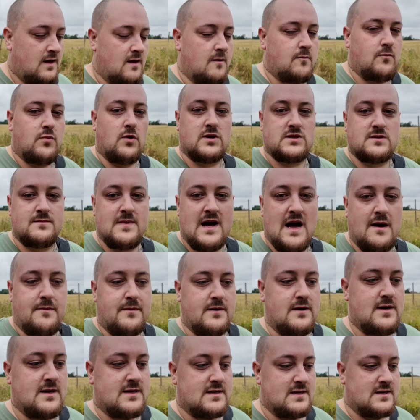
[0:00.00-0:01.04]
and brought some
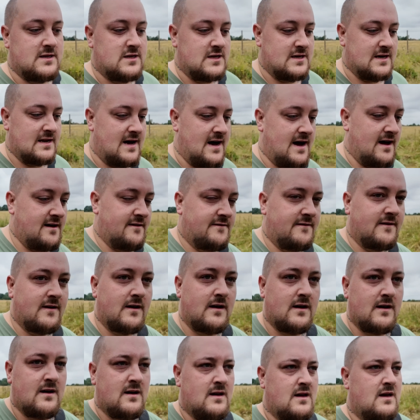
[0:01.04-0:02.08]
happiness into your life.
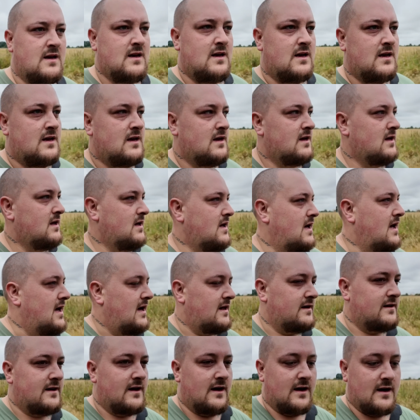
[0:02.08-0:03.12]

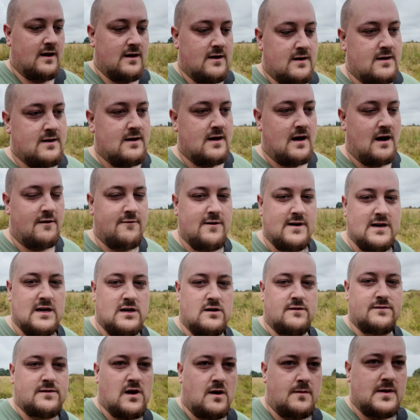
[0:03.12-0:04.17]
And I really
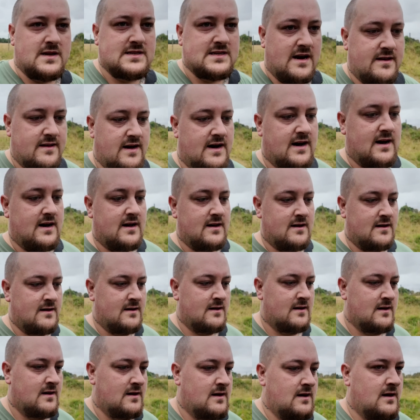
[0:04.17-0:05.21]
love comments like that.
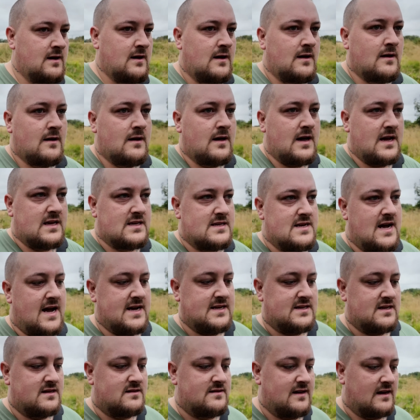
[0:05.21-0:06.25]
It's
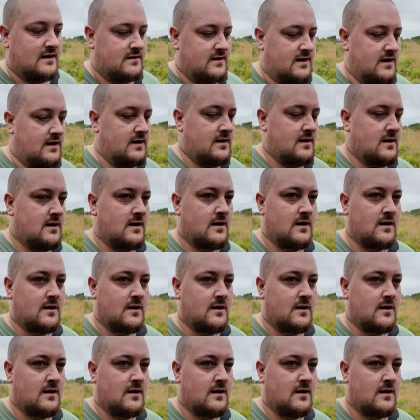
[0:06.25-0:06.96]
nice to think that